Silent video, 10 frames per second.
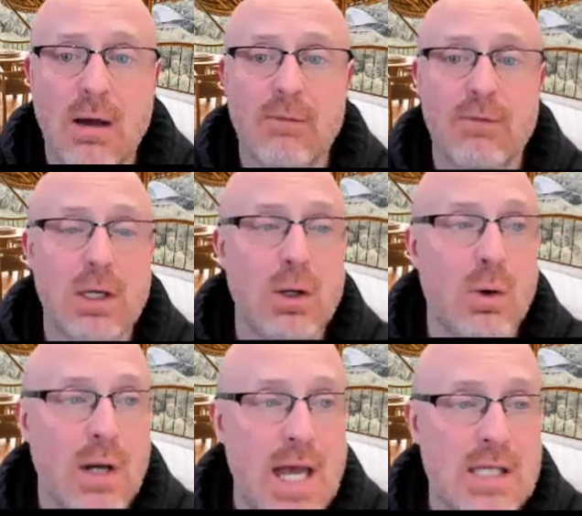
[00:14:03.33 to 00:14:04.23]
video,
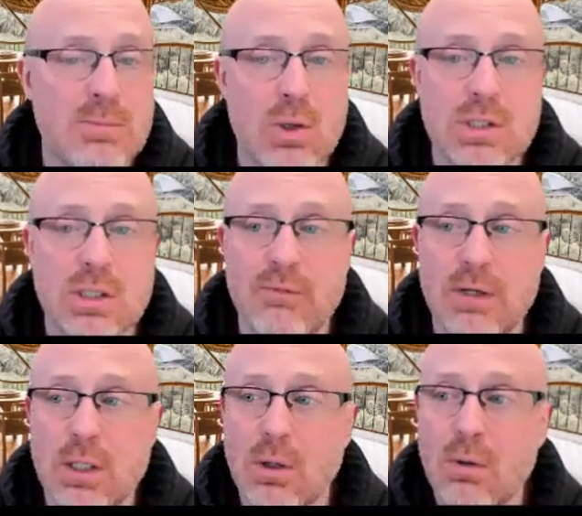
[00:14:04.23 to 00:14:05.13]
or has posted a
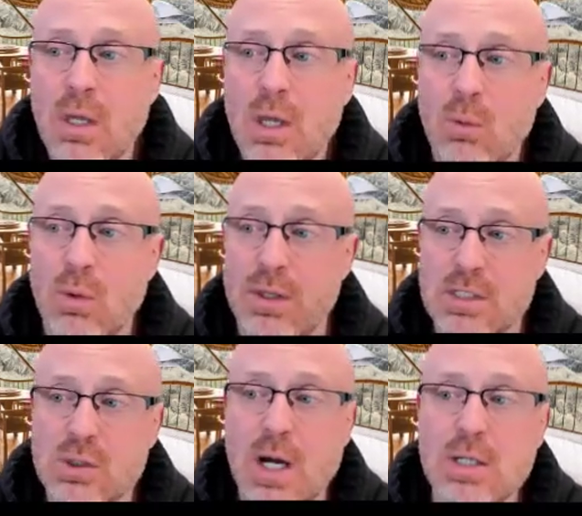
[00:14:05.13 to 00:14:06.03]
video with
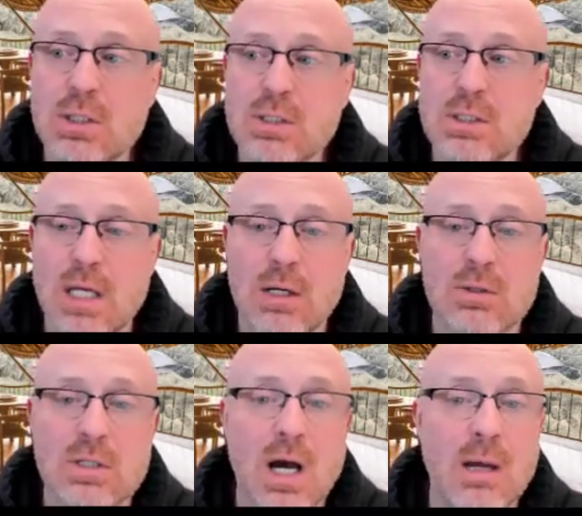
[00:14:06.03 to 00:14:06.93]
instructions. Take your
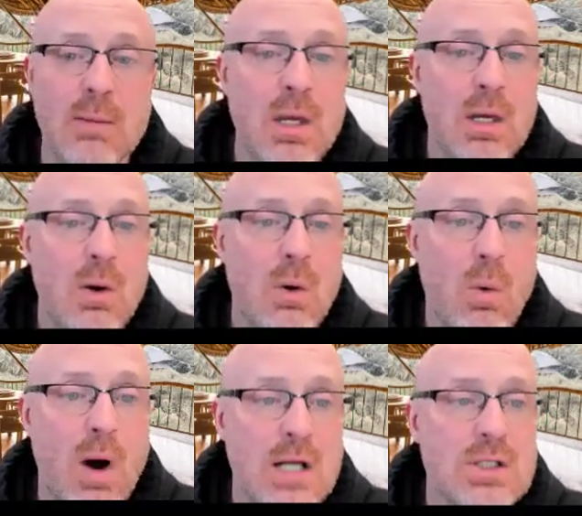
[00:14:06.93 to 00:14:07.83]
time,
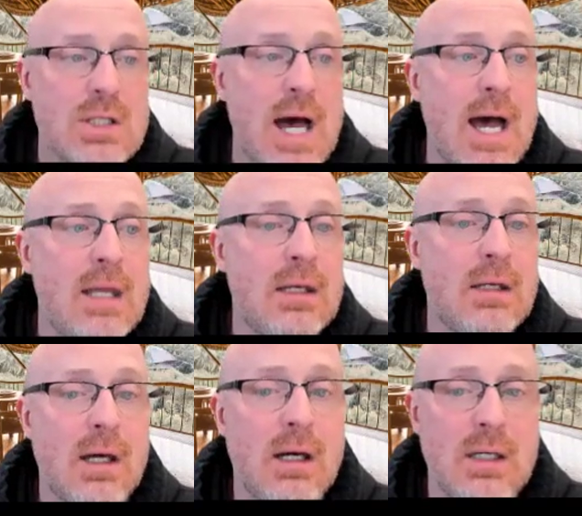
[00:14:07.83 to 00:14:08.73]
watch that.
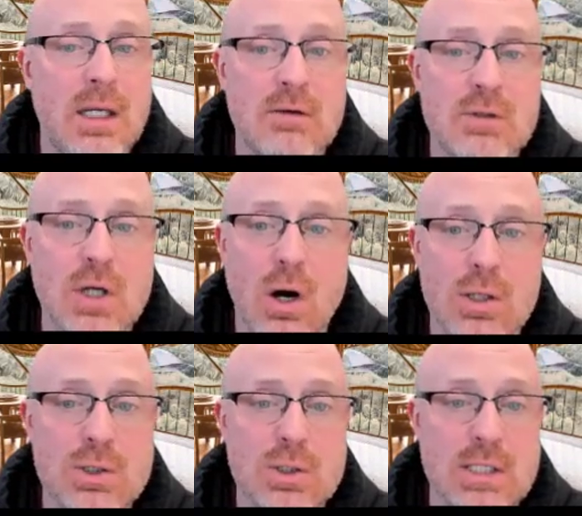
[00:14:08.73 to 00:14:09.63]
He gives you all
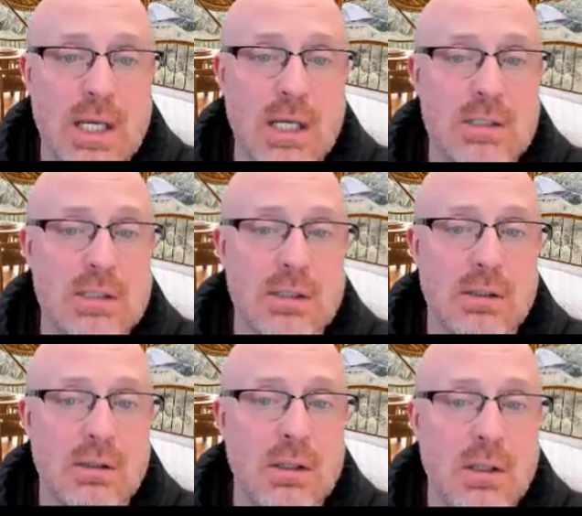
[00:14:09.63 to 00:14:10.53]
sorts of hints,
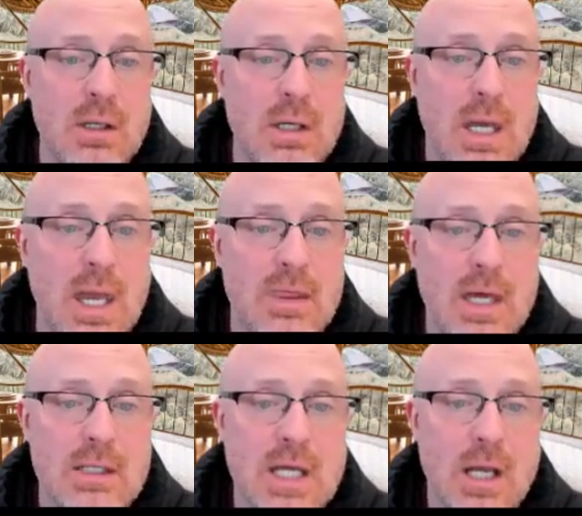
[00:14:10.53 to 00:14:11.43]
and
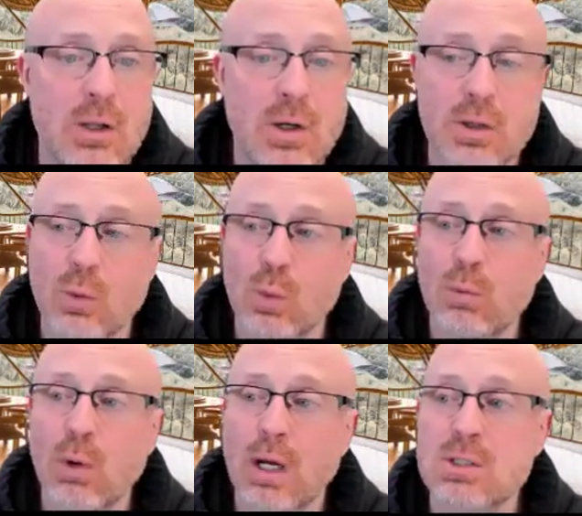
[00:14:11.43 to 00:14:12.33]
then take a look at the
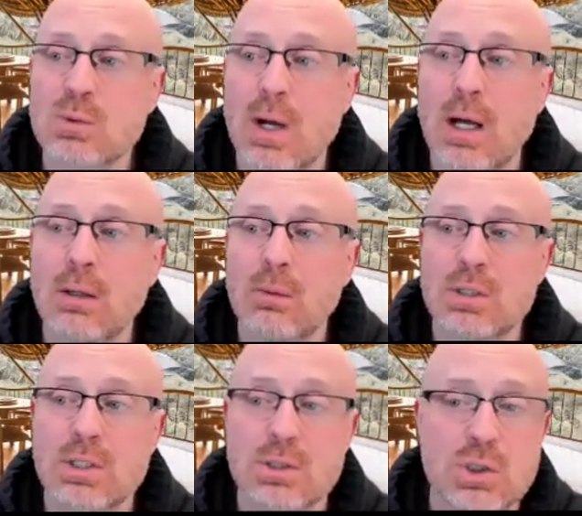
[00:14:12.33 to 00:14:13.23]
rubric as well,
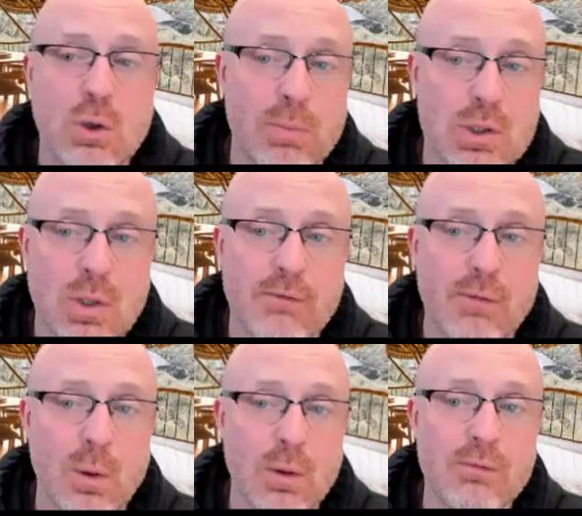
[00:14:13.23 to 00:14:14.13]
which is super
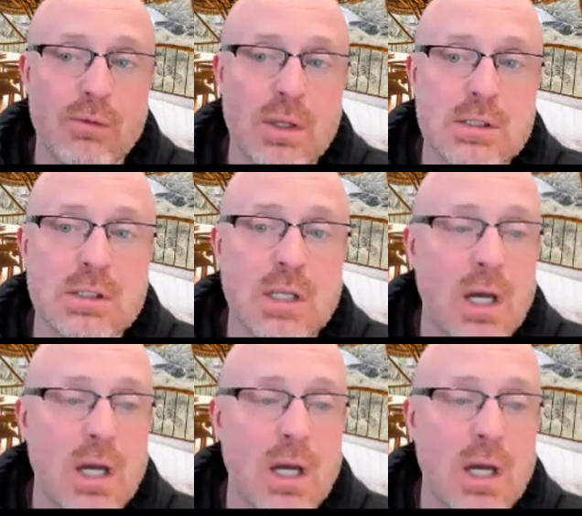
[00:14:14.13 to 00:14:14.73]
straightforward for this